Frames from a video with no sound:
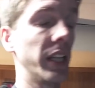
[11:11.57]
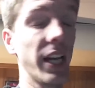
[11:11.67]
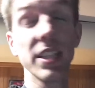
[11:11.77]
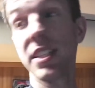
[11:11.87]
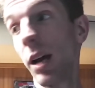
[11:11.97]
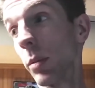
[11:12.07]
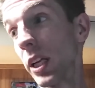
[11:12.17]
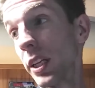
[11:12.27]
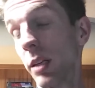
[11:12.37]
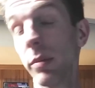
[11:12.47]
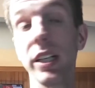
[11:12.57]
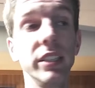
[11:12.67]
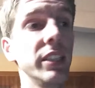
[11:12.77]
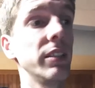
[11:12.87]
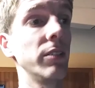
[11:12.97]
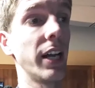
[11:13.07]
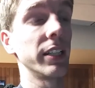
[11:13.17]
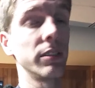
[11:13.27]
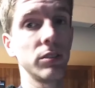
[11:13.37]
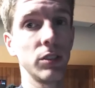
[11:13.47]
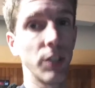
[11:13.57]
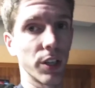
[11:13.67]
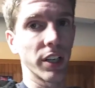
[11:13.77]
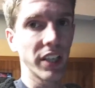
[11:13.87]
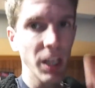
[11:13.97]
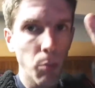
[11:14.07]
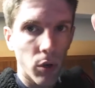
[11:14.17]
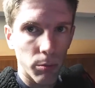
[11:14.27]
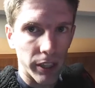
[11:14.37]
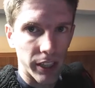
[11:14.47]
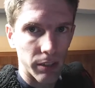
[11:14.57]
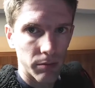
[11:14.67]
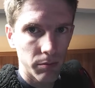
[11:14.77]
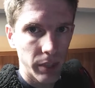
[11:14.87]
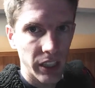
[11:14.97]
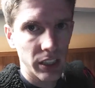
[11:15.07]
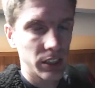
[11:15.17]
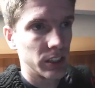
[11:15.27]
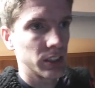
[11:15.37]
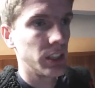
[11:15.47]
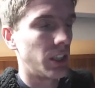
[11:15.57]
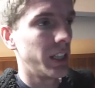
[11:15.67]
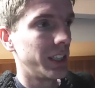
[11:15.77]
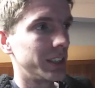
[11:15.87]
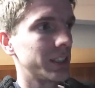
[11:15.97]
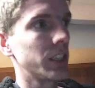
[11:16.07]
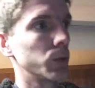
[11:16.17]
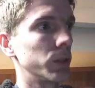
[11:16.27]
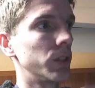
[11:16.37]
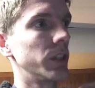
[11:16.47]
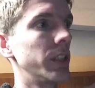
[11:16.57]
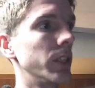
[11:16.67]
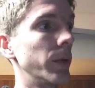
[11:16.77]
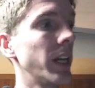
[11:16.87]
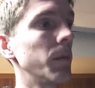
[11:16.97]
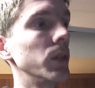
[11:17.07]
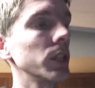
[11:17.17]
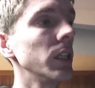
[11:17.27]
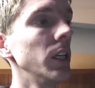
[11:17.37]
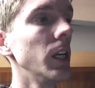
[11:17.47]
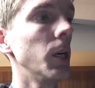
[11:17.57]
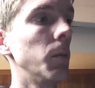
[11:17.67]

My last tablet did, because it had a docking keyboard with it, because, it essentially turned it into a netbook,